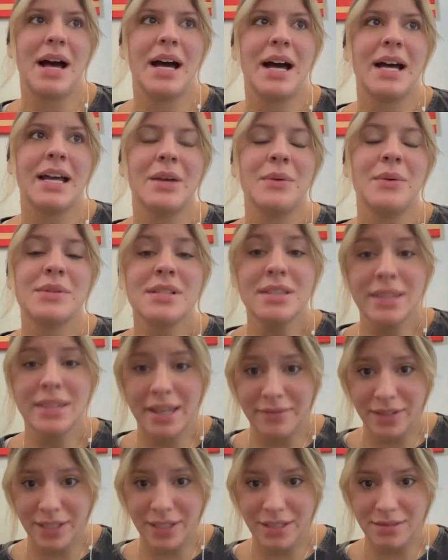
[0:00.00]
I was
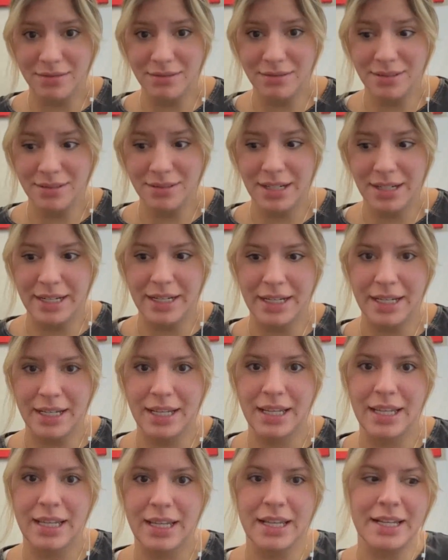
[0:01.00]
11.
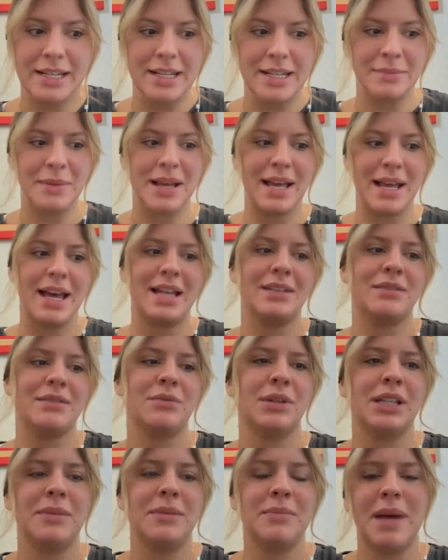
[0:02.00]
I had
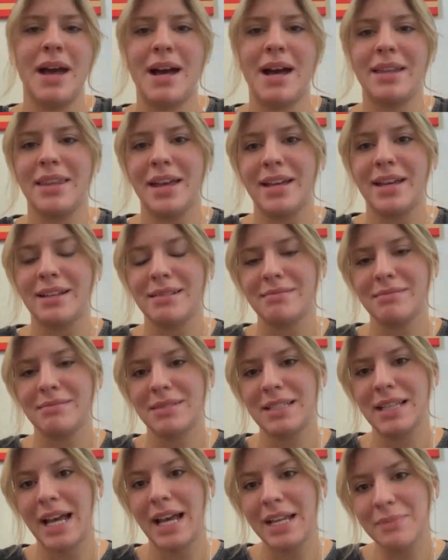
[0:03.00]
really bad
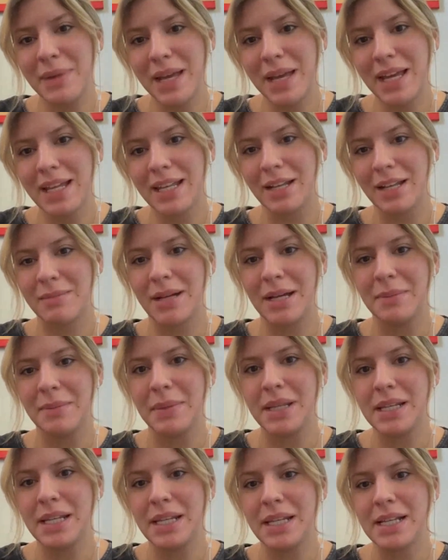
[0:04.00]
side pain near my
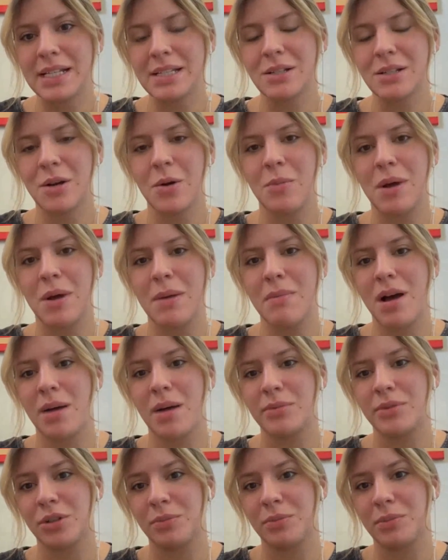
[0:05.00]
appendix, so my
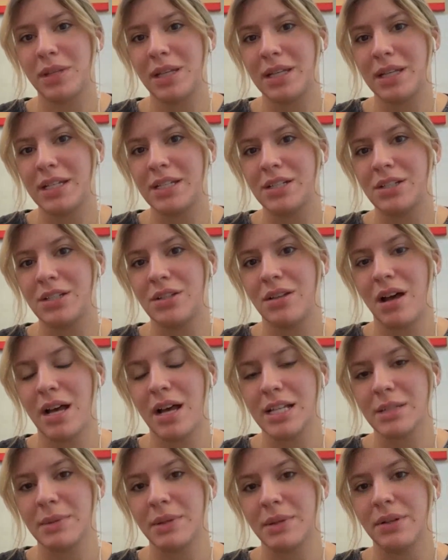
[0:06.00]
mom took me into the
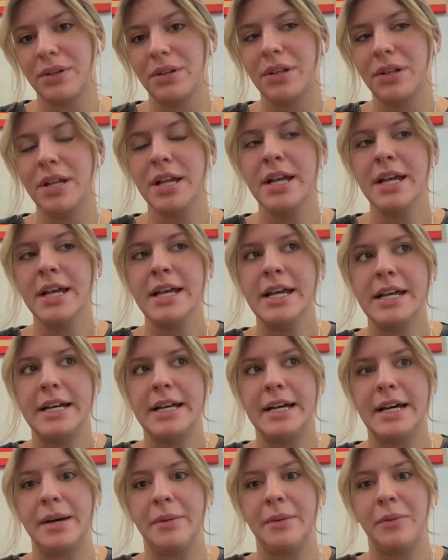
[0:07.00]
hospital
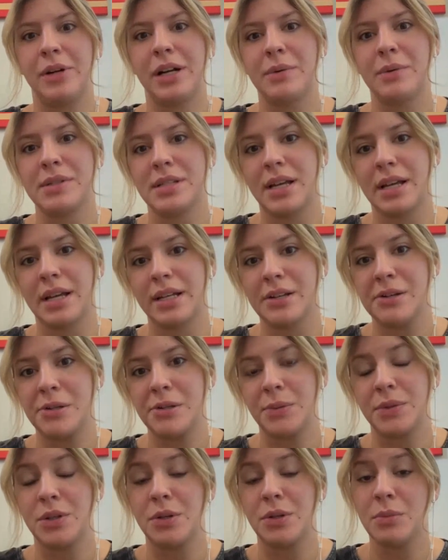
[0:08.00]
where I was
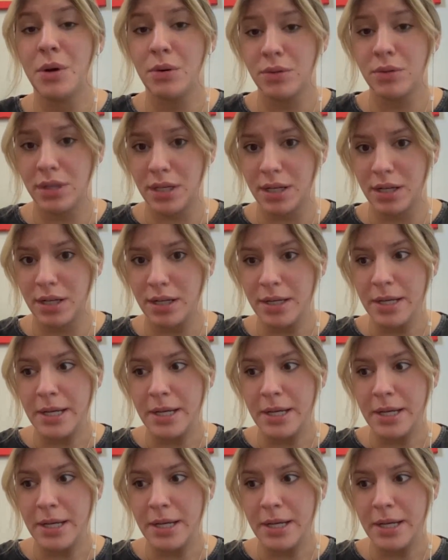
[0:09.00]
diagnosed with pneumonia.